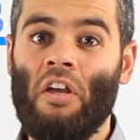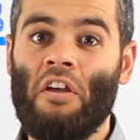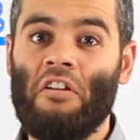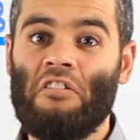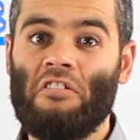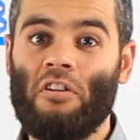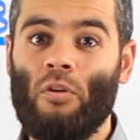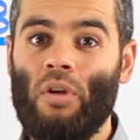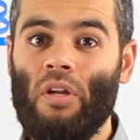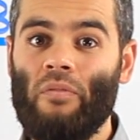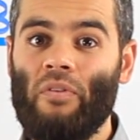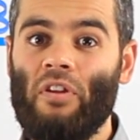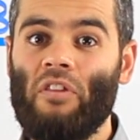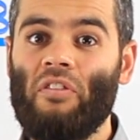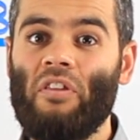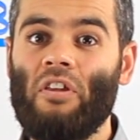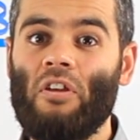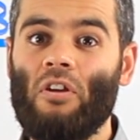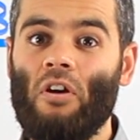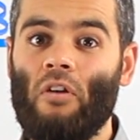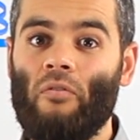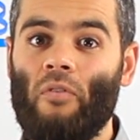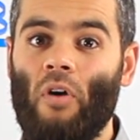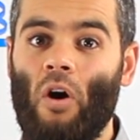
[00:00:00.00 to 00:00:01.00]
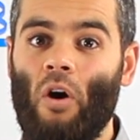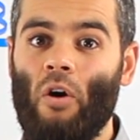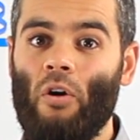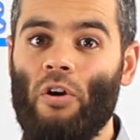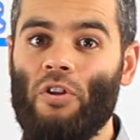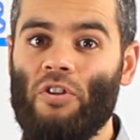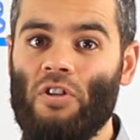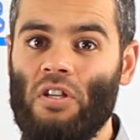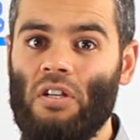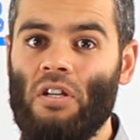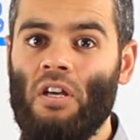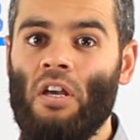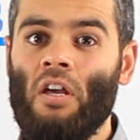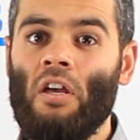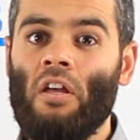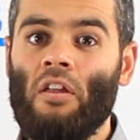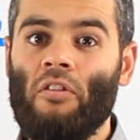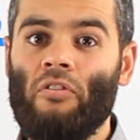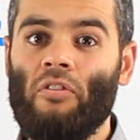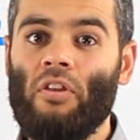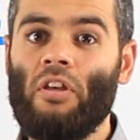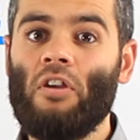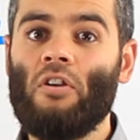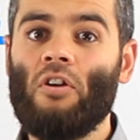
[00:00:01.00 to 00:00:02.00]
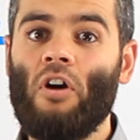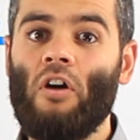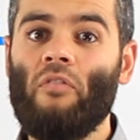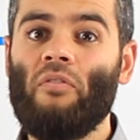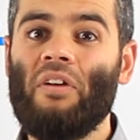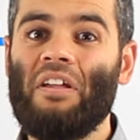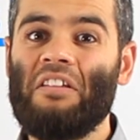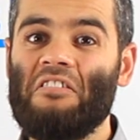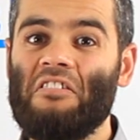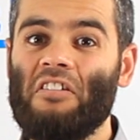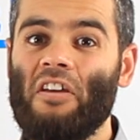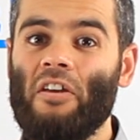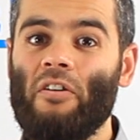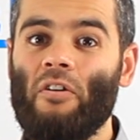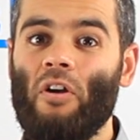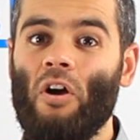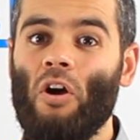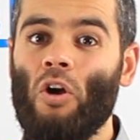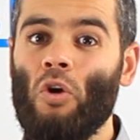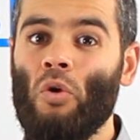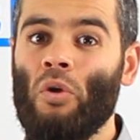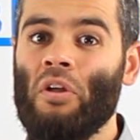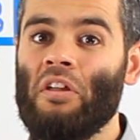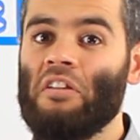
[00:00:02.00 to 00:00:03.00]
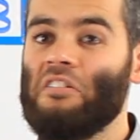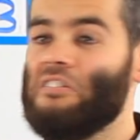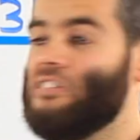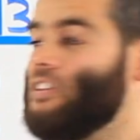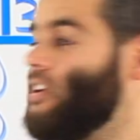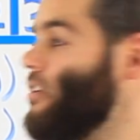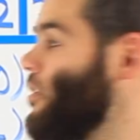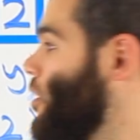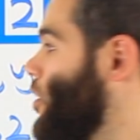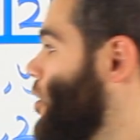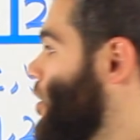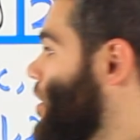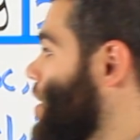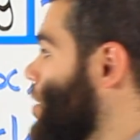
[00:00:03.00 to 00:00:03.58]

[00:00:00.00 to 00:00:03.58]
So whenever you think of origin, think of 0, 0.